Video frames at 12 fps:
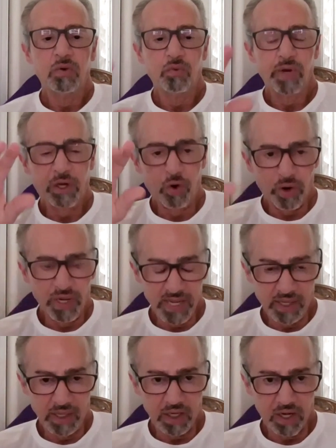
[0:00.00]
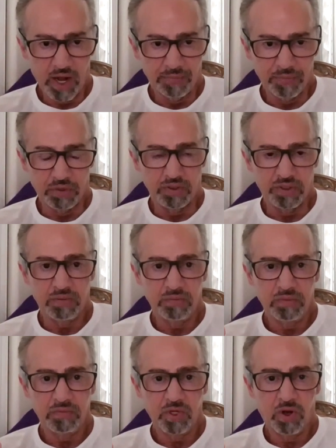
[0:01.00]
record helicopters,
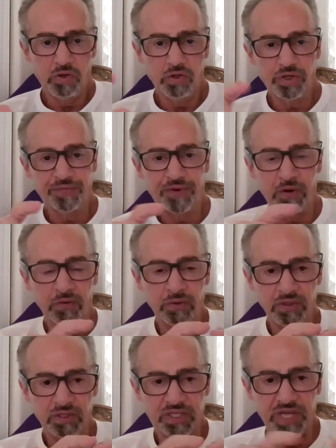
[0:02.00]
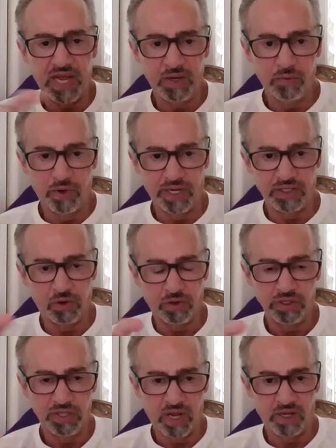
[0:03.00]
hold your phone sideways,
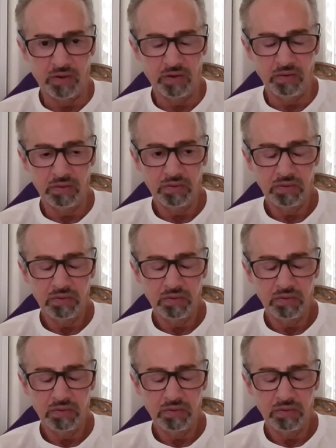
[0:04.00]
horizontal,